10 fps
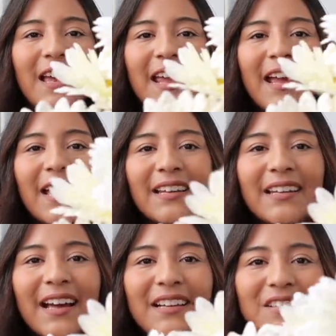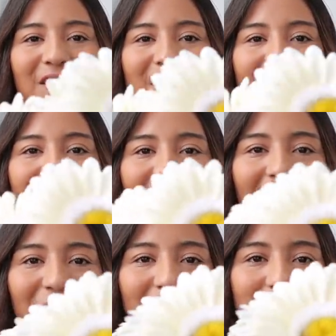And I just
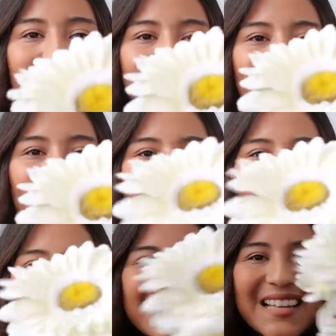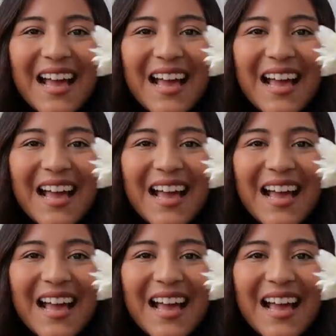love them so much.